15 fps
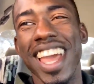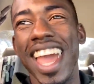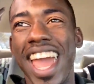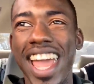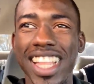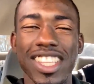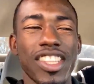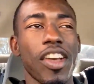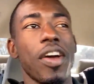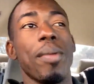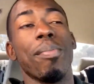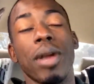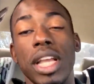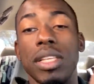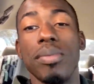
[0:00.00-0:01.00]
And so he
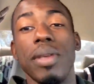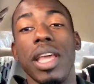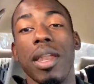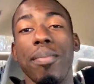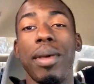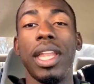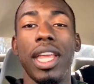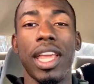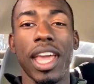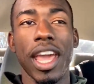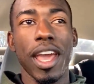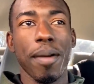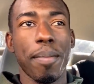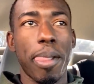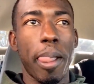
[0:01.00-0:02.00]
brings me in the mini
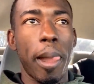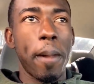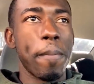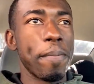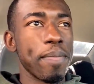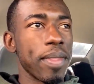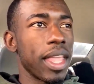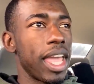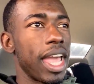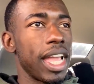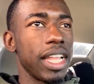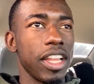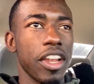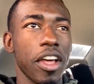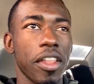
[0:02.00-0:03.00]
camp.
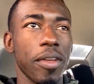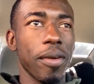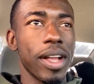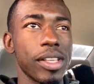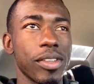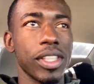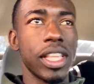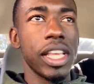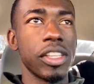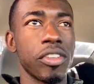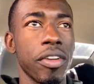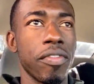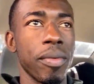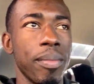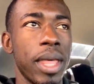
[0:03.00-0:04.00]
And, you know, the rest was history
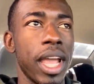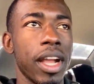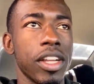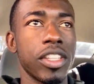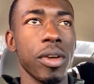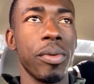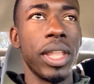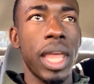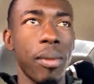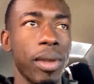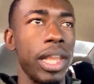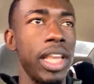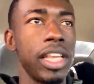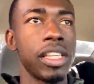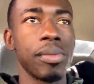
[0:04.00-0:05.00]
from there. So when they
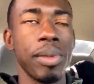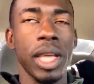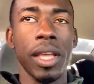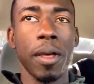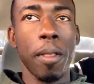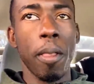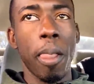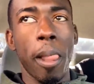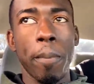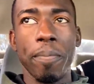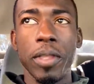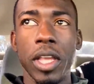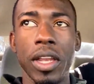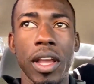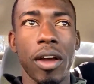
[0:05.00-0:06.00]
released me,
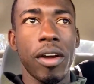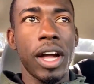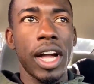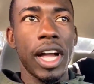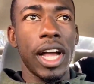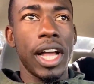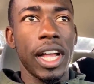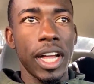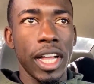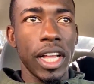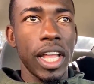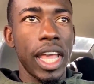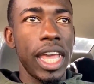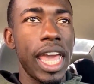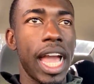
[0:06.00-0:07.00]
you know,
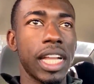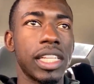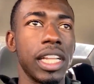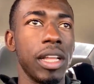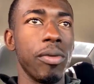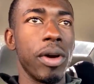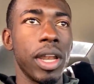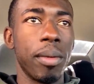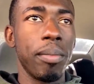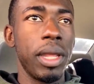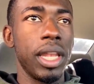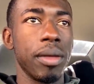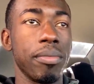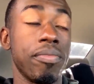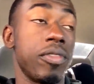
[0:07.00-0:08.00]
he actually wanted me
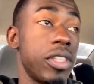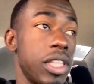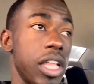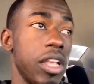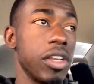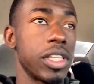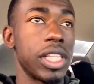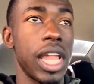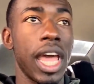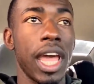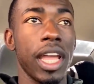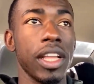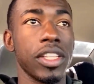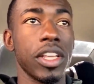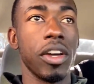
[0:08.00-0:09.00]
to still
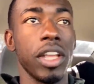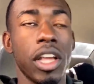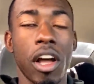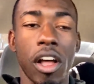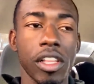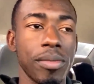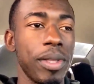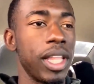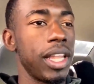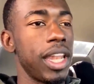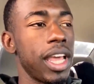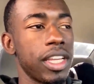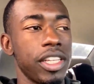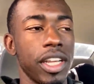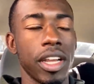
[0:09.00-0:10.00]
stay. So he calls me the
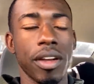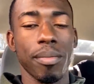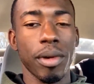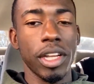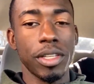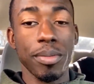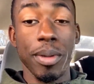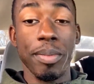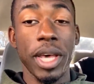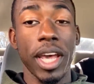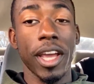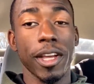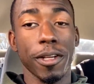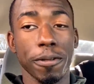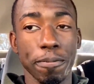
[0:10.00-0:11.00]
next year and brings me back.